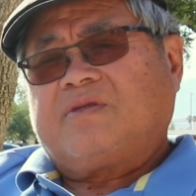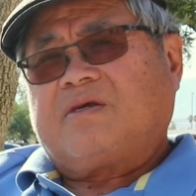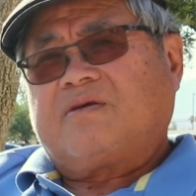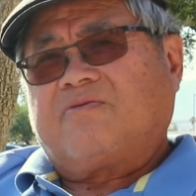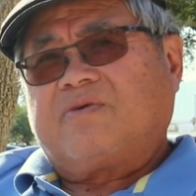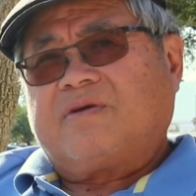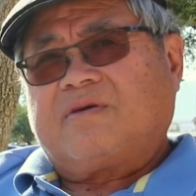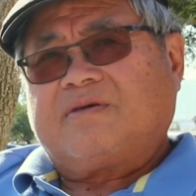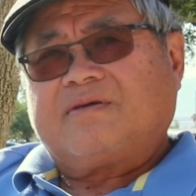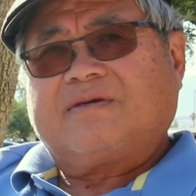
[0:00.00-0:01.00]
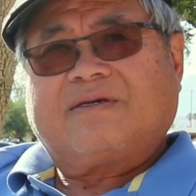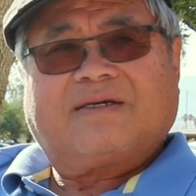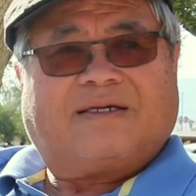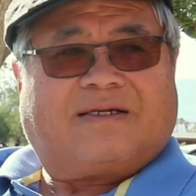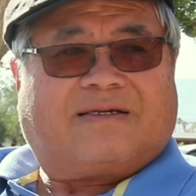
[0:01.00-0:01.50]
Oh yeah, I
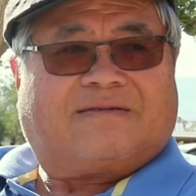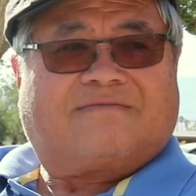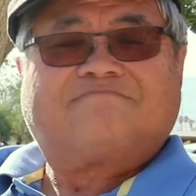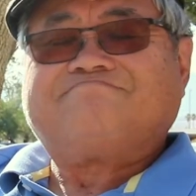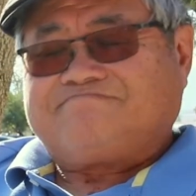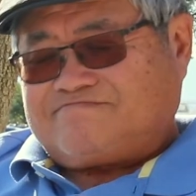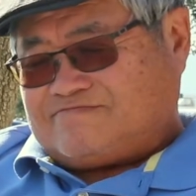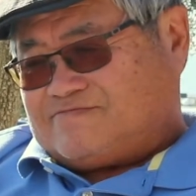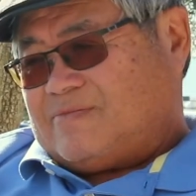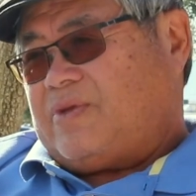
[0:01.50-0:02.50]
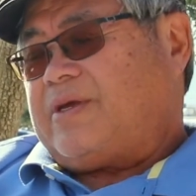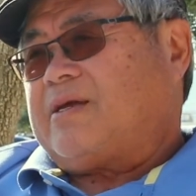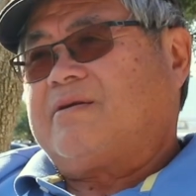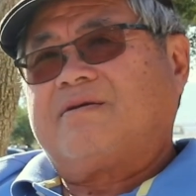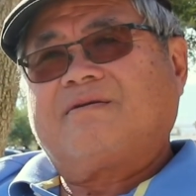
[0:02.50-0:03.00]
drove in from that direction. Oh
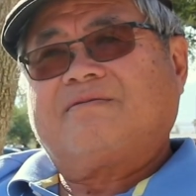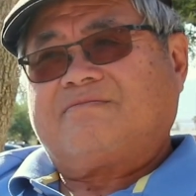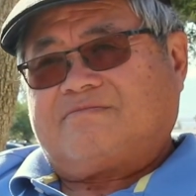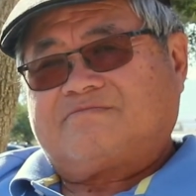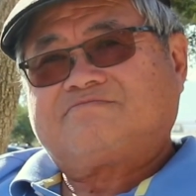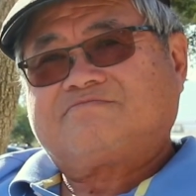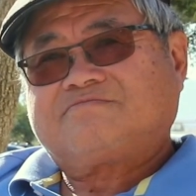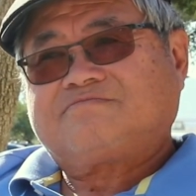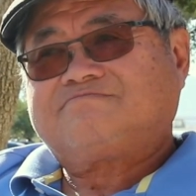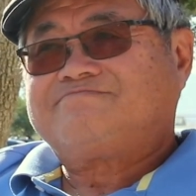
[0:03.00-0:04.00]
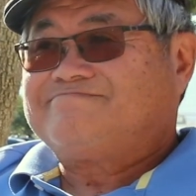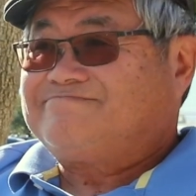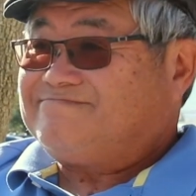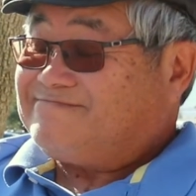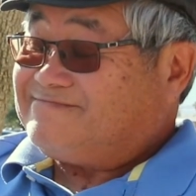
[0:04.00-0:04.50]
my God, there are some good
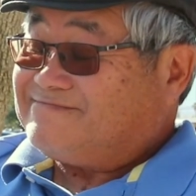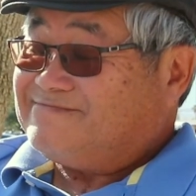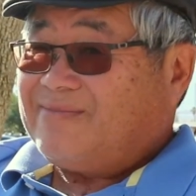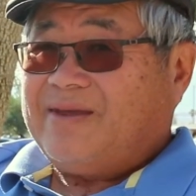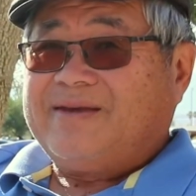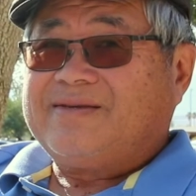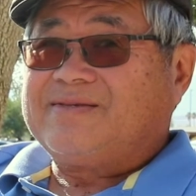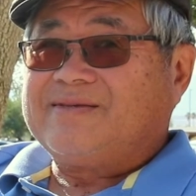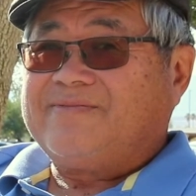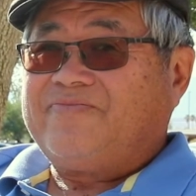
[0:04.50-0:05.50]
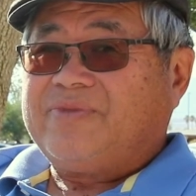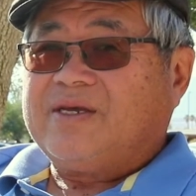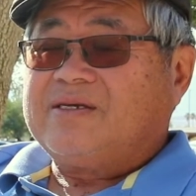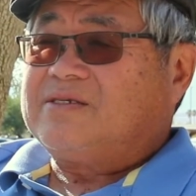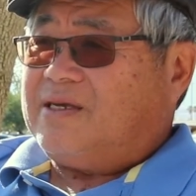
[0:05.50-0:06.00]
things that might give me some
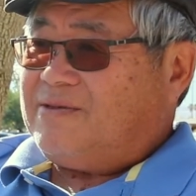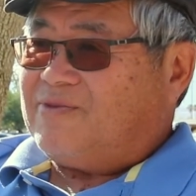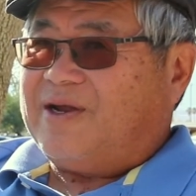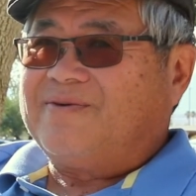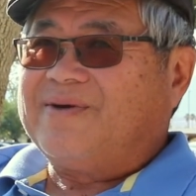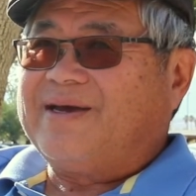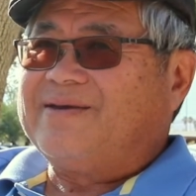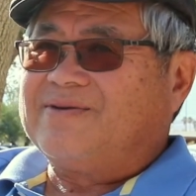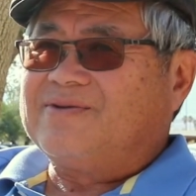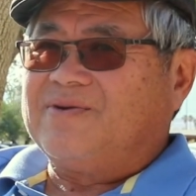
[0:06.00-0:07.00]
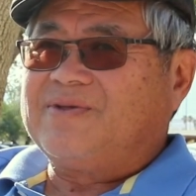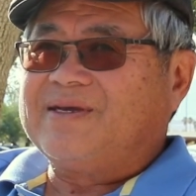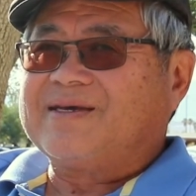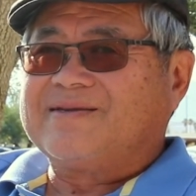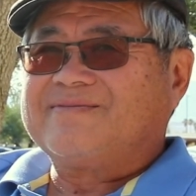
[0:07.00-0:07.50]
ideas. See, right away, you're
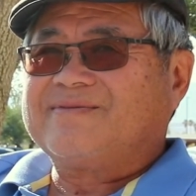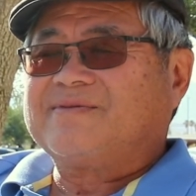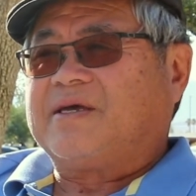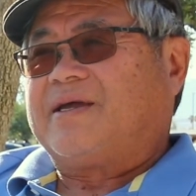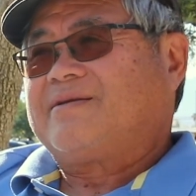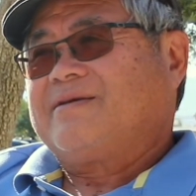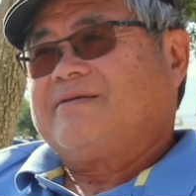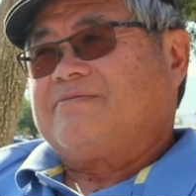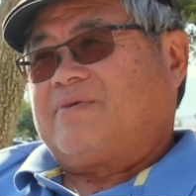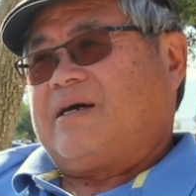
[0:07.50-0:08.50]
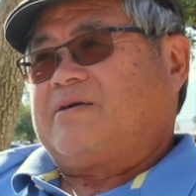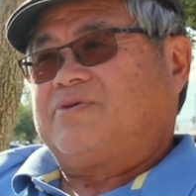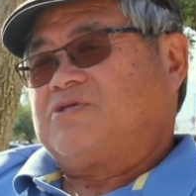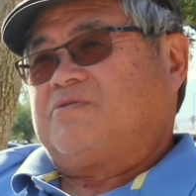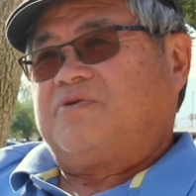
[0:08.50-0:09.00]
thinking that, wow,
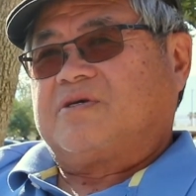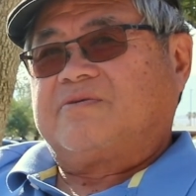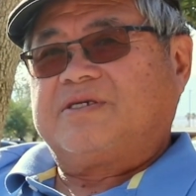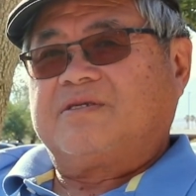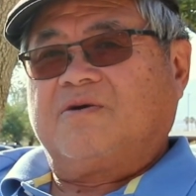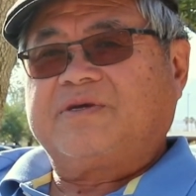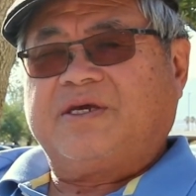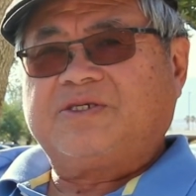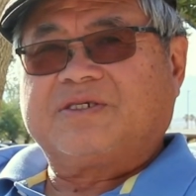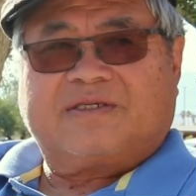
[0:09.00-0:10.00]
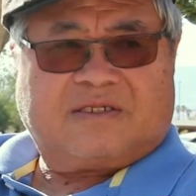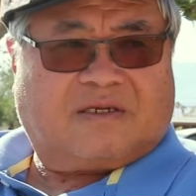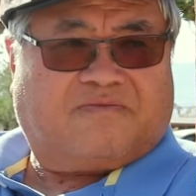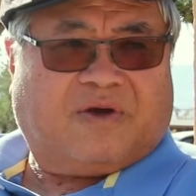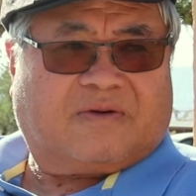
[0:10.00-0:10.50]
this could be a great location. This
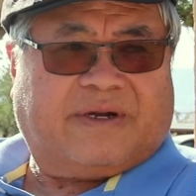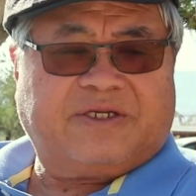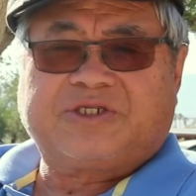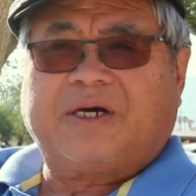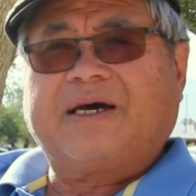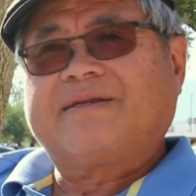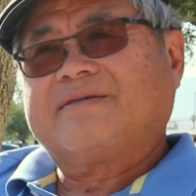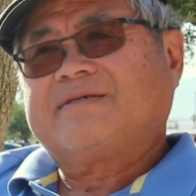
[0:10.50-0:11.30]
could be a great shot.